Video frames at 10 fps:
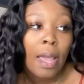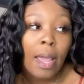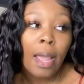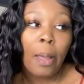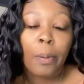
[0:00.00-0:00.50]

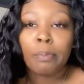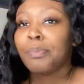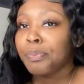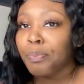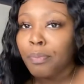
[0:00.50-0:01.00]
And
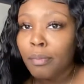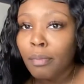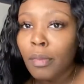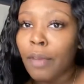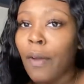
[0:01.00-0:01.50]

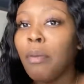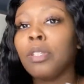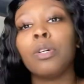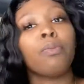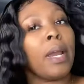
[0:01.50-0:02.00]
if I was
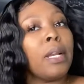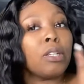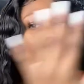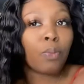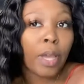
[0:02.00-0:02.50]
to rate
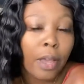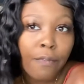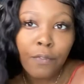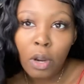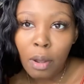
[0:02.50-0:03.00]
this wig
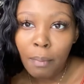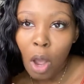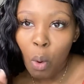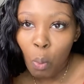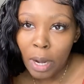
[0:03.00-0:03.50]
from
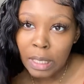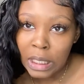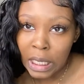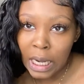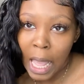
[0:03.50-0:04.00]
a one to
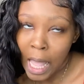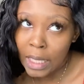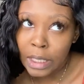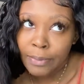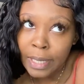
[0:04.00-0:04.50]
ten, I
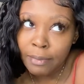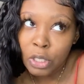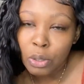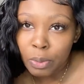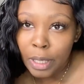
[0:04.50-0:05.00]
honestly would give
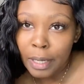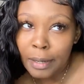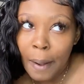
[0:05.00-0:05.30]
this wig